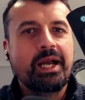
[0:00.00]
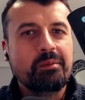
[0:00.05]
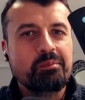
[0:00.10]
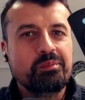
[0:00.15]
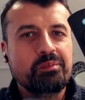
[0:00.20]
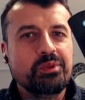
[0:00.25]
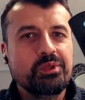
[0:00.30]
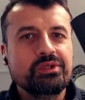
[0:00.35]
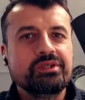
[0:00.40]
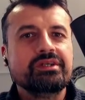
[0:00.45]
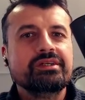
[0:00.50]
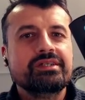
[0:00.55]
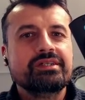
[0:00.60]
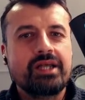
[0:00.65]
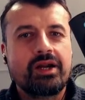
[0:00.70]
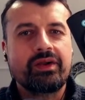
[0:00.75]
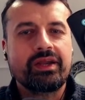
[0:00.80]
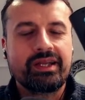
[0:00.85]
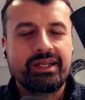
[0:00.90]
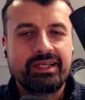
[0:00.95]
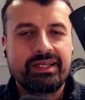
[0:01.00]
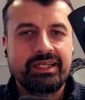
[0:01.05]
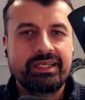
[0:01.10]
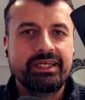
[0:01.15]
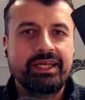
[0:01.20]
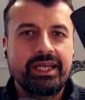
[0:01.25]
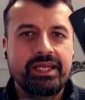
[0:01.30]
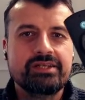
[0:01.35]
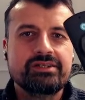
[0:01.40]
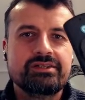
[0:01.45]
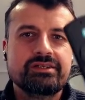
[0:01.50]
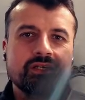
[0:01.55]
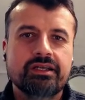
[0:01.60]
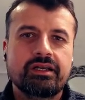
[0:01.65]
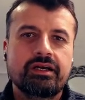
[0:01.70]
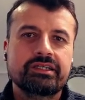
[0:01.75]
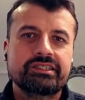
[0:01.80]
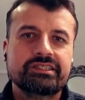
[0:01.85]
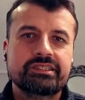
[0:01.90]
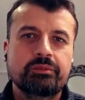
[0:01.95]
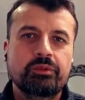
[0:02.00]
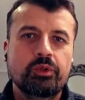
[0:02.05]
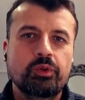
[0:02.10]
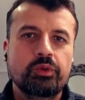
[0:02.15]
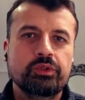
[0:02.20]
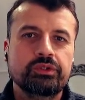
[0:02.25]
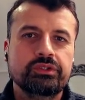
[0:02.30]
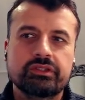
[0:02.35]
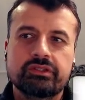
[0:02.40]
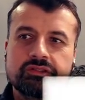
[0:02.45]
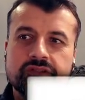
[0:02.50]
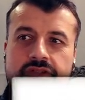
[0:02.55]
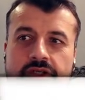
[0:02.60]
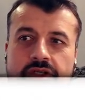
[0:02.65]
and boot directly into the custom launcher.